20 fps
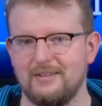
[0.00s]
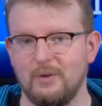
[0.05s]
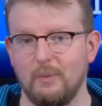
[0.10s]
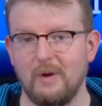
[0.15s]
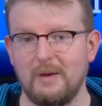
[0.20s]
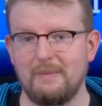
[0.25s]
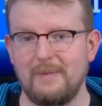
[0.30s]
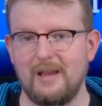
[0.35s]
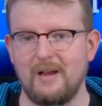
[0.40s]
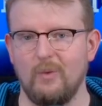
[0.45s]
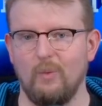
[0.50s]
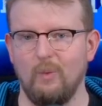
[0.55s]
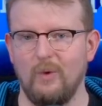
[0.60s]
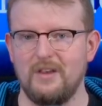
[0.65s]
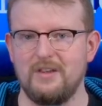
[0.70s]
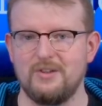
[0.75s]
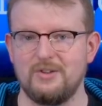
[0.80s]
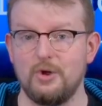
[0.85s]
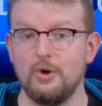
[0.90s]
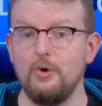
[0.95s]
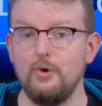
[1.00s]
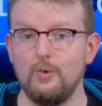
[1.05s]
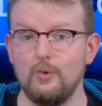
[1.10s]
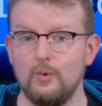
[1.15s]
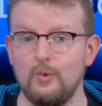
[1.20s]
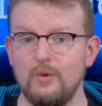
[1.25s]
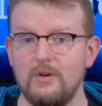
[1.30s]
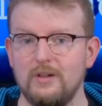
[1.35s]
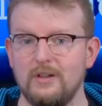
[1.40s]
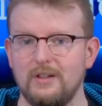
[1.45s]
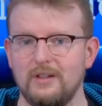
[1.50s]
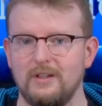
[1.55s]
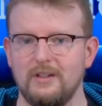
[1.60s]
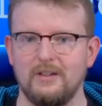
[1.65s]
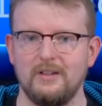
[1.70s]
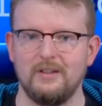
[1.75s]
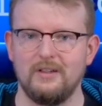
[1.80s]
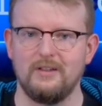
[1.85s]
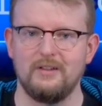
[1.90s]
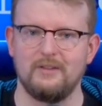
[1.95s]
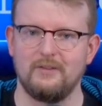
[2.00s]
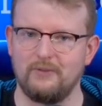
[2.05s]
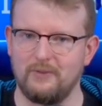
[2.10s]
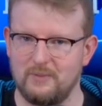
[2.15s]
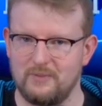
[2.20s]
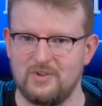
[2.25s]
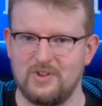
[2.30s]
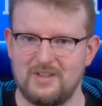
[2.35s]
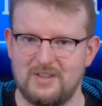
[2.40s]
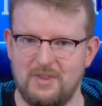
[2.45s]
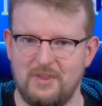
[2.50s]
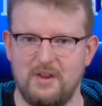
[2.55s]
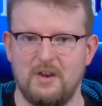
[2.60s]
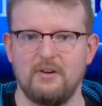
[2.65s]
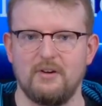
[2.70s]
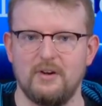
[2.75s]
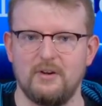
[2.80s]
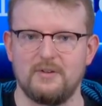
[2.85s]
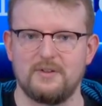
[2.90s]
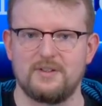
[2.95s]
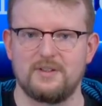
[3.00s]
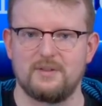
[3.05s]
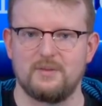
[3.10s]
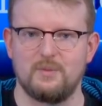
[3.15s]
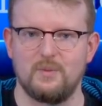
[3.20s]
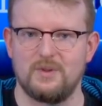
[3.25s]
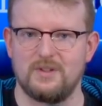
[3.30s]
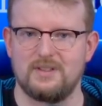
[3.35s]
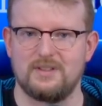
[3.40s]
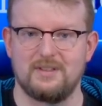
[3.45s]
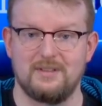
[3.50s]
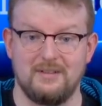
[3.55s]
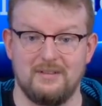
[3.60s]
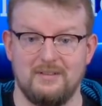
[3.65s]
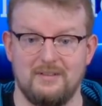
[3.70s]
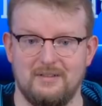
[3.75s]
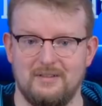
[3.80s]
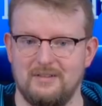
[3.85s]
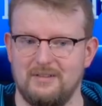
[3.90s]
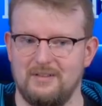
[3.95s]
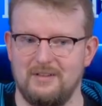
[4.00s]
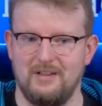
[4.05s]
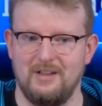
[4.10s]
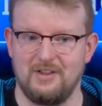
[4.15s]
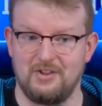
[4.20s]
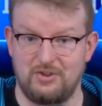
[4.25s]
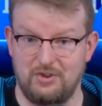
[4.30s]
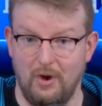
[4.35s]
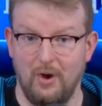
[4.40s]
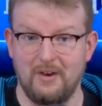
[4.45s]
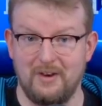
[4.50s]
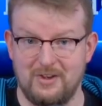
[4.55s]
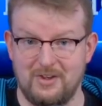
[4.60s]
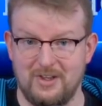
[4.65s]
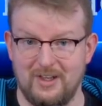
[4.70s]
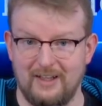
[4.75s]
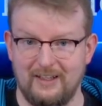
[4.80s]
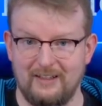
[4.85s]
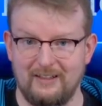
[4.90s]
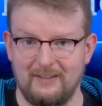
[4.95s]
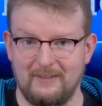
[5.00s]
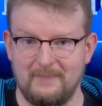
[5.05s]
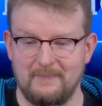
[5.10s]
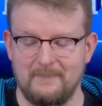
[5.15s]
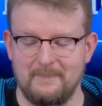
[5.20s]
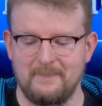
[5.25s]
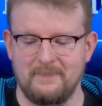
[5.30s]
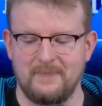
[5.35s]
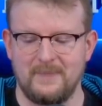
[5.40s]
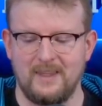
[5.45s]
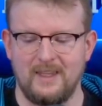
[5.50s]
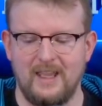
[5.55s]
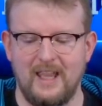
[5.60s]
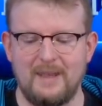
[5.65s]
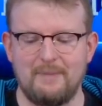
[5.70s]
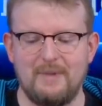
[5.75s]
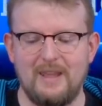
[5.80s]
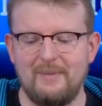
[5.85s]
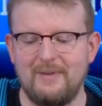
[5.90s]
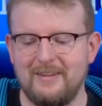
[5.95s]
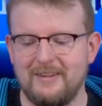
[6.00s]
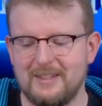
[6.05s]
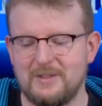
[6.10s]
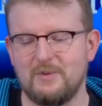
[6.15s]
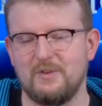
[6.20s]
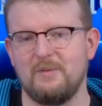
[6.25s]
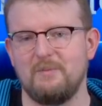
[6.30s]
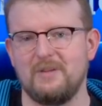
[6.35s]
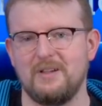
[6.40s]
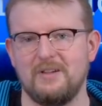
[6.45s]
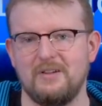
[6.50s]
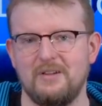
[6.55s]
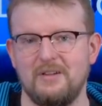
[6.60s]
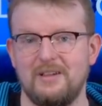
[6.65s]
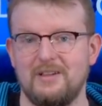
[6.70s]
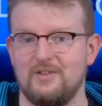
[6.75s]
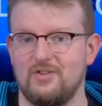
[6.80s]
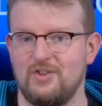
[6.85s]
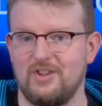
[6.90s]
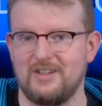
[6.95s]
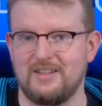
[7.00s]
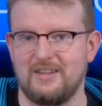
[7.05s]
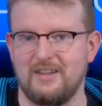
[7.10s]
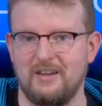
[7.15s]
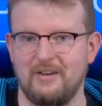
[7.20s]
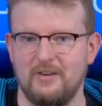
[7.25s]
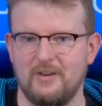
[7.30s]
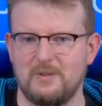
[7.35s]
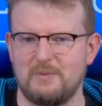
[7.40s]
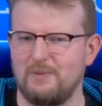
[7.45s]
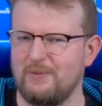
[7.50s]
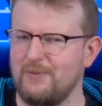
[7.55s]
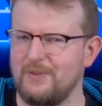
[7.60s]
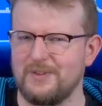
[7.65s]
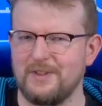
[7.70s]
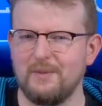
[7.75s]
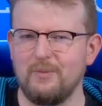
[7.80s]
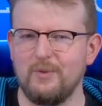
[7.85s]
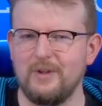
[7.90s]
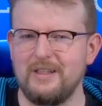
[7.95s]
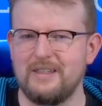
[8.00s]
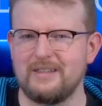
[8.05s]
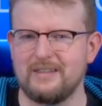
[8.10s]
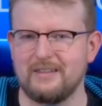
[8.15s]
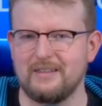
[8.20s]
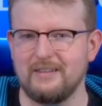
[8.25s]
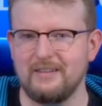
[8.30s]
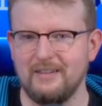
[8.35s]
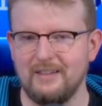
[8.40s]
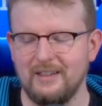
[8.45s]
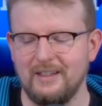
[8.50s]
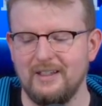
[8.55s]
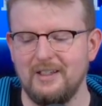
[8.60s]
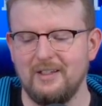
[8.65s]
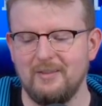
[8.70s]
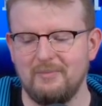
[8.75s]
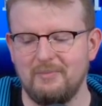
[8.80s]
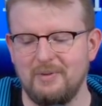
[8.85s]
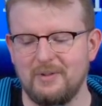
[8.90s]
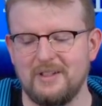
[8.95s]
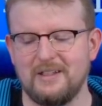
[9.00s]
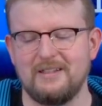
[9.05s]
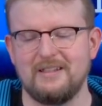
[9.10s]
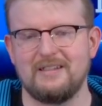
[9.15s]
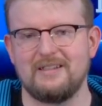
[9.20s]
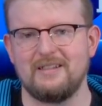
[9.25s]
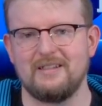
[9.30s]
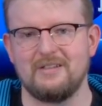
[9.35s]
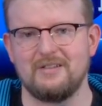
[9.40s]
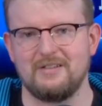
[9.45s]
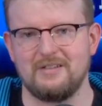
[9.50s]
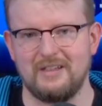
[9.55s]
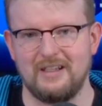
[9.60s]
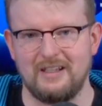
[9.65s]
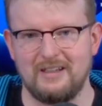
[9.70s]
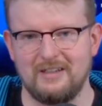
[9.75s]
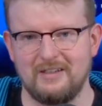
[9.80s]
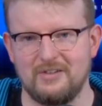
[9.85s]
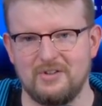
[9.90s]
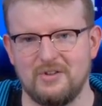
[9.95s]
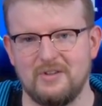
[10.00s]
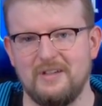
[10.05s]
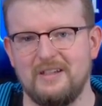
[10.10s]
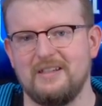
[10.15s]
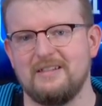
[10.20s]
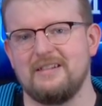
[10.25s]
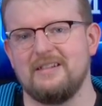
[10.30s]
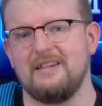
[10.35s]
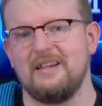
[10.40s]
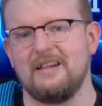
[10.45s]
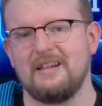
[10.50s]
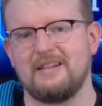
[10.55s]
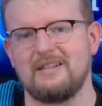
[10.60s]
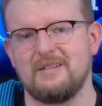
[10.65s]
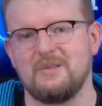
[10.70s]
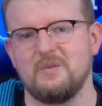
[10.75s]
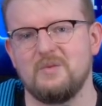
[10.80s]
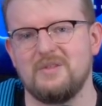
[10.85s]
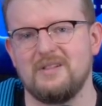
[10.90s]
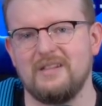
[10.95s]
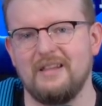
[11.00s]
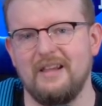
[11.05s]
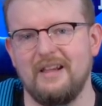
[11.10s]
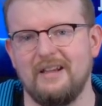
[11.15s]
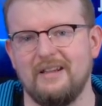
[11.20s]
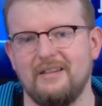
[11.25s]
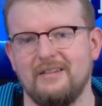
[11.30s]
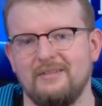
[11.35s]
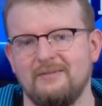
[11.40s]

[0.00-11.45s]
The 1 mana 1/2 from just Theros was astonishing, and maybe this would have been good in just Theros, but for some reason, putting this in Journey into Nyx was like,